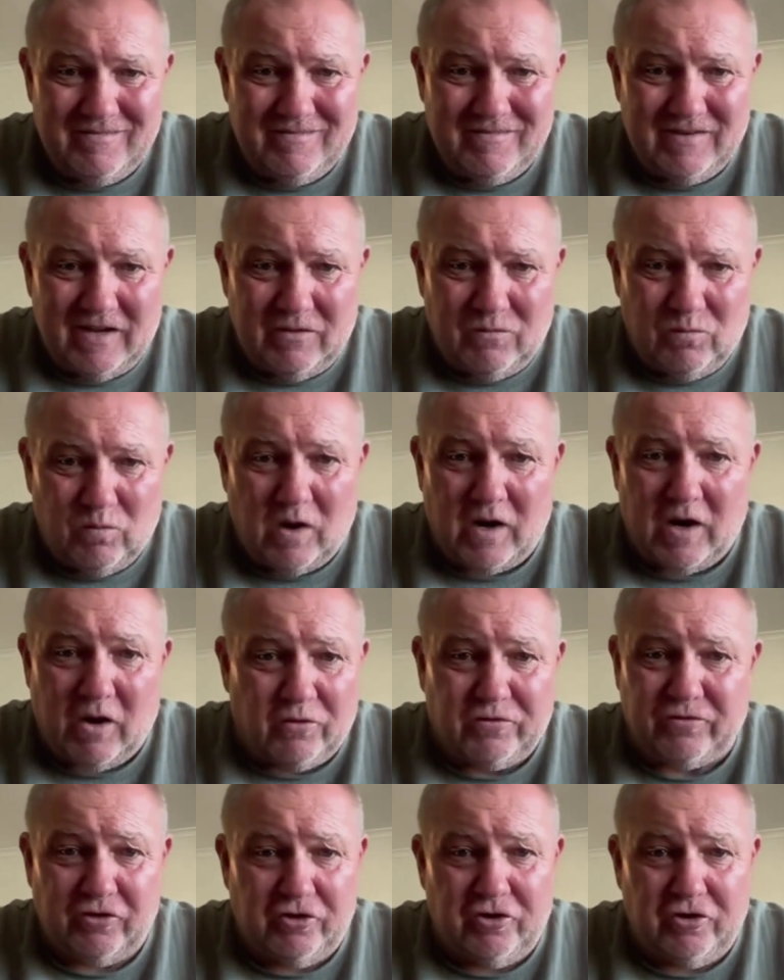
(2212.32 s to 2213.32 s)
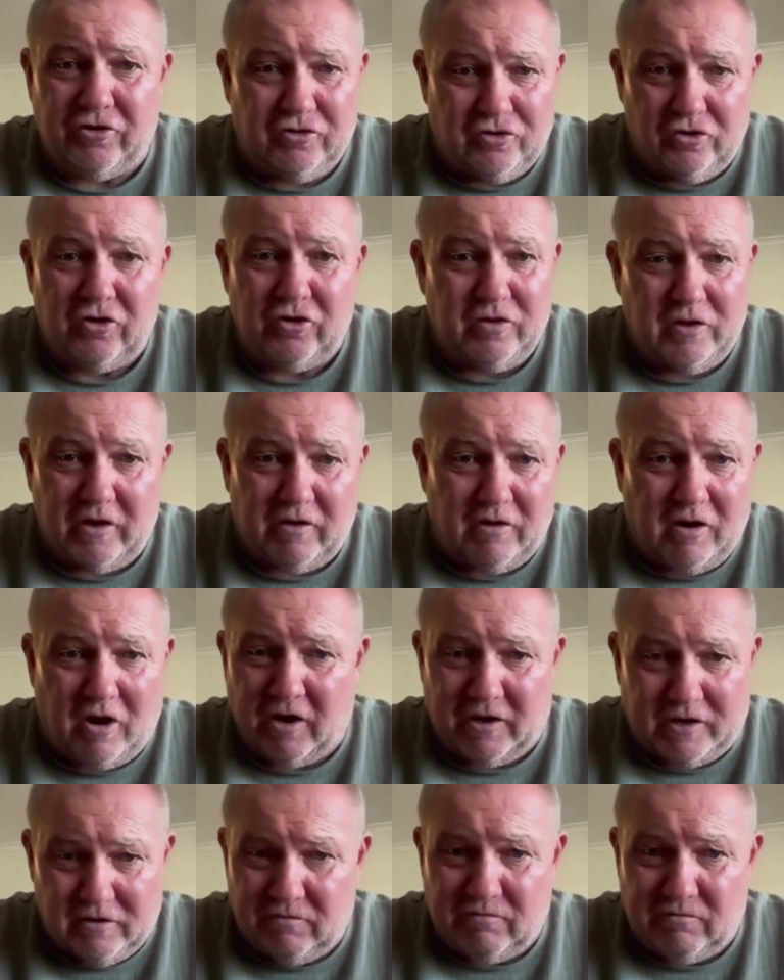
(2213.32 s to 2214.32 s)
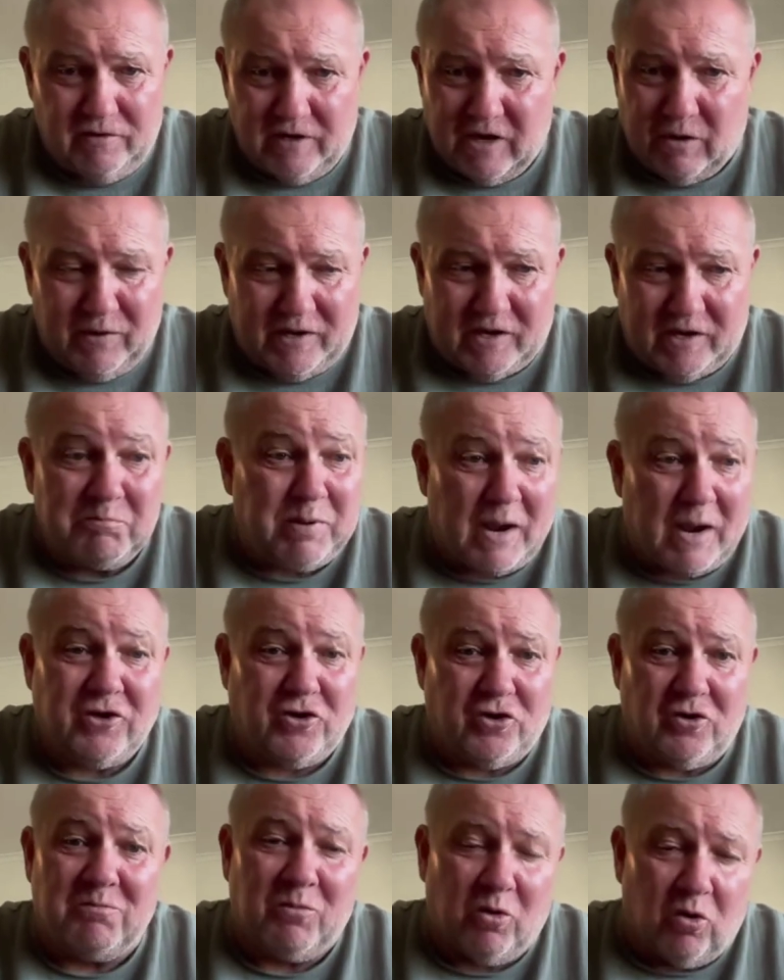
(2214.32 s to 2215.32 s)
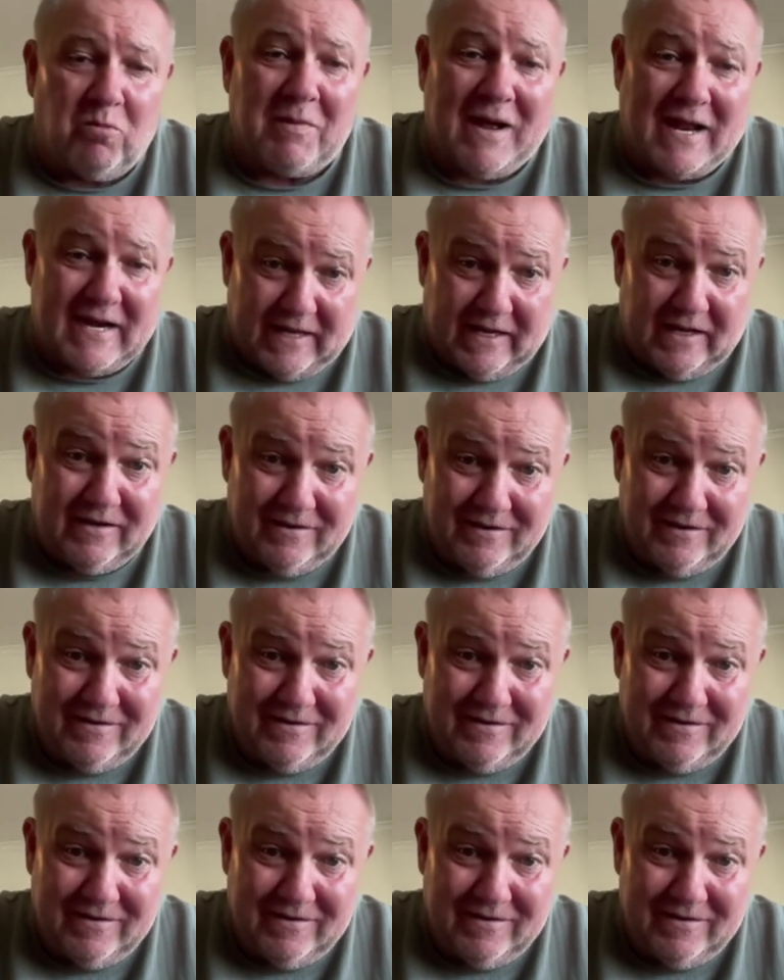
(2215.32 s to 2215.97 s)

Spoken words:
What else do you do that I could, we can pay you more money?